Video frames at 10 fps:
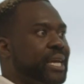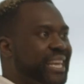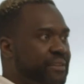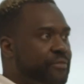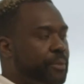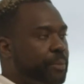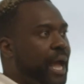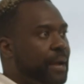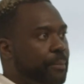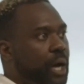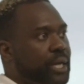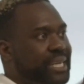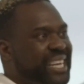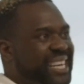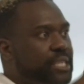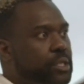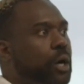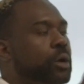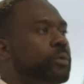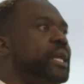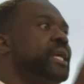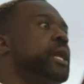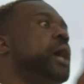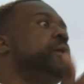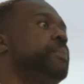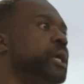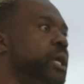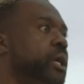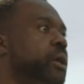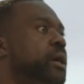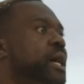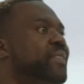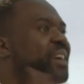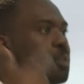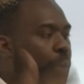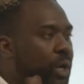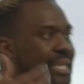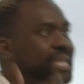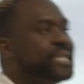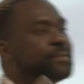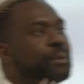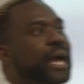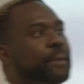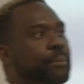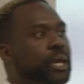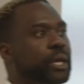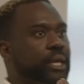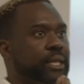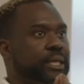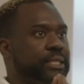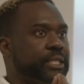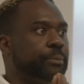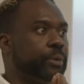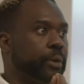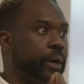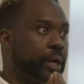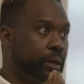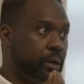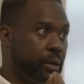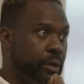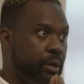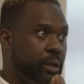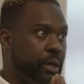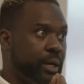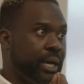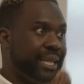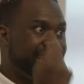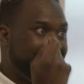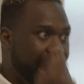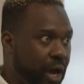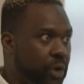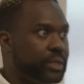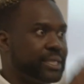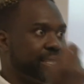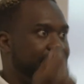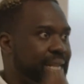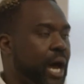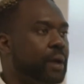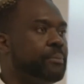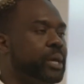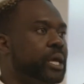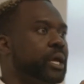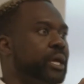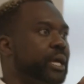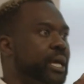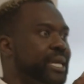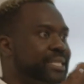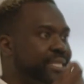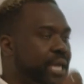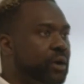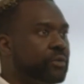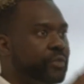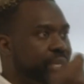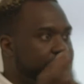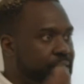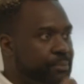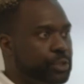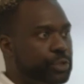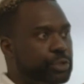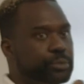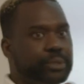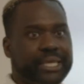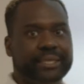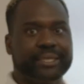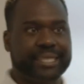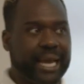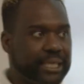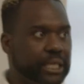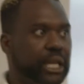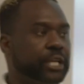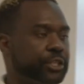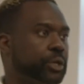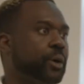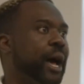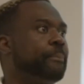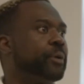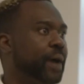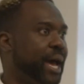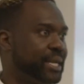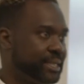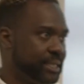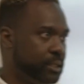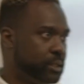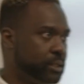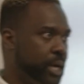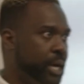If the black body is already non-being, then what is black being in the contemporary? And then how does that non-being itself get subsumed into technological apparatuses?